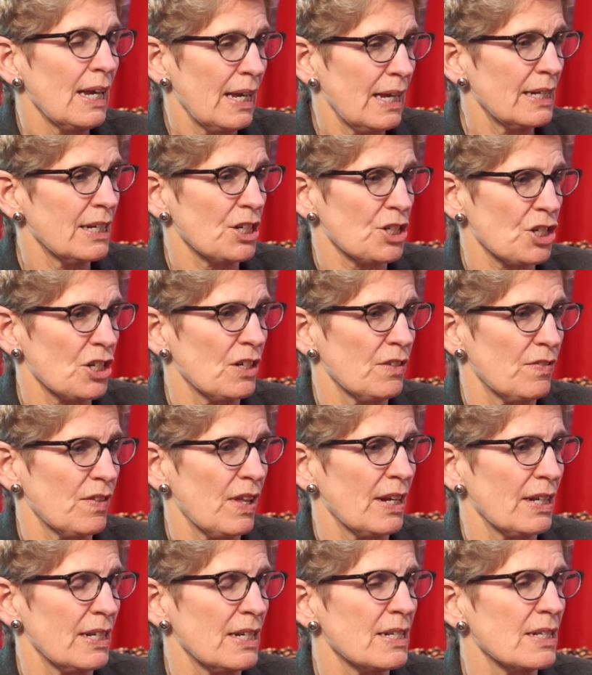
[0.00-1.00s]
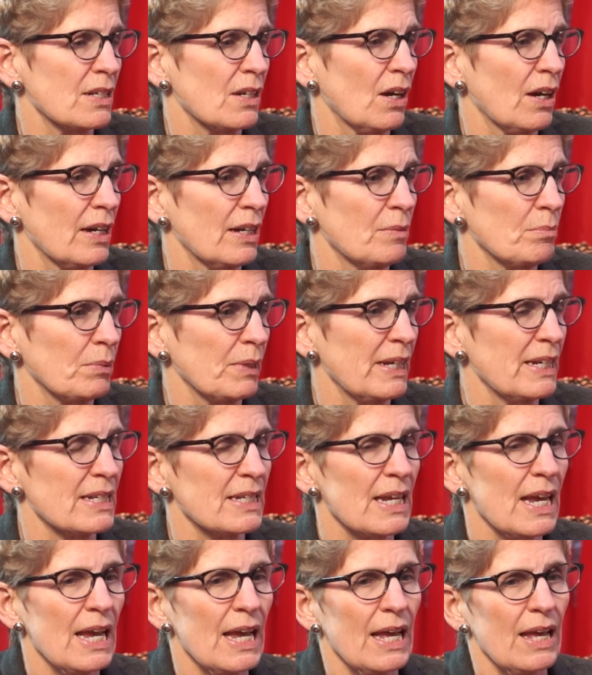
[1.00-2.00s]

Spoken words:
initiative that he's got in place,